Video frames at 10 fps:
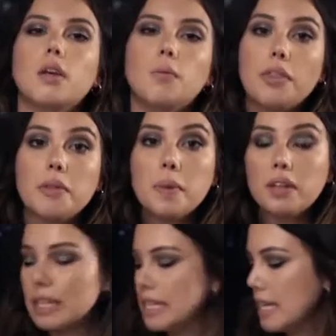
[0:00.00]
While the
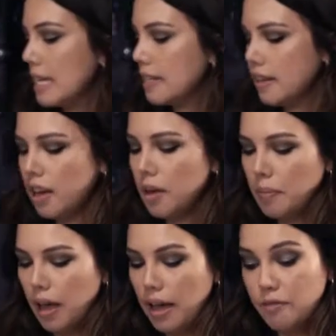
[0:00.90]
milk is heating up,
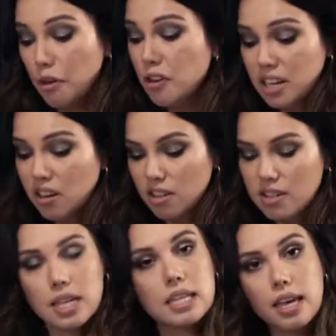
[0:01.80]
I've already got
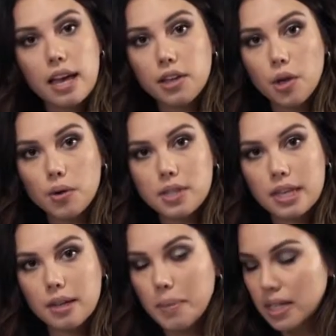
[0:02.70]
6 egg yolks
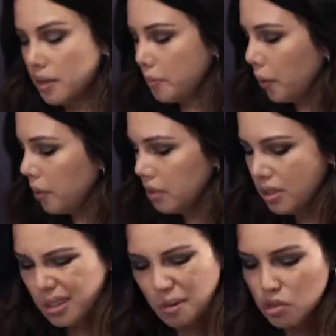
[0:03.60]
in a mixing bowl.
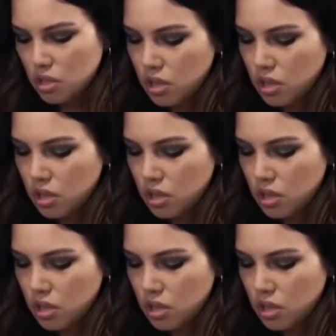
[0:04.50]
I'm just